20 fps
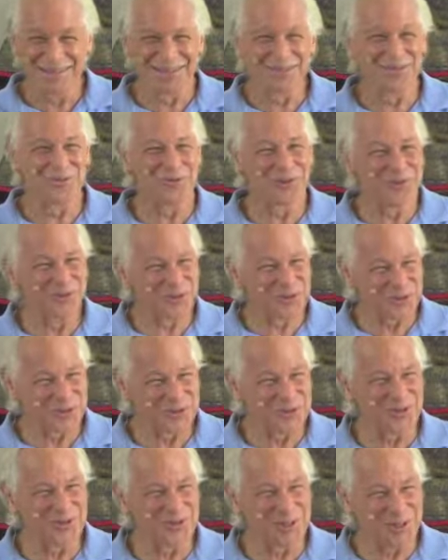We go to
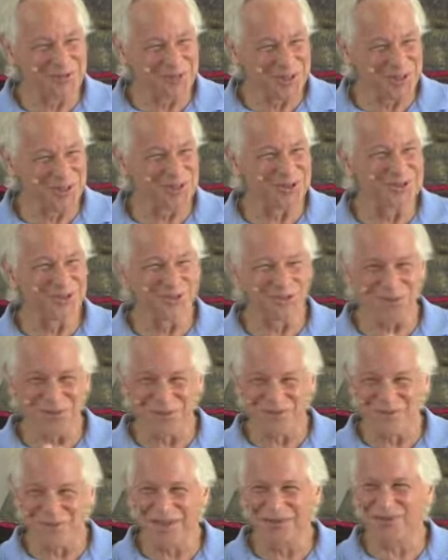school, we have teachers,
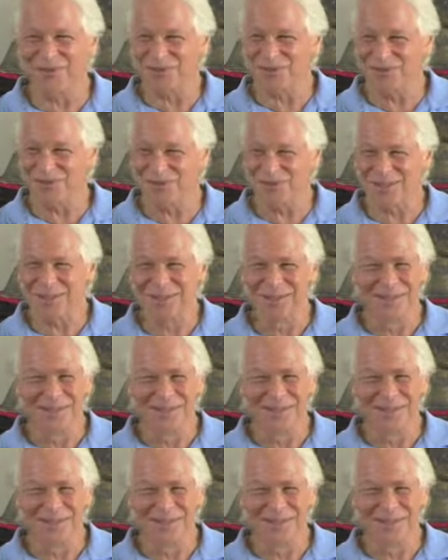we have mentors.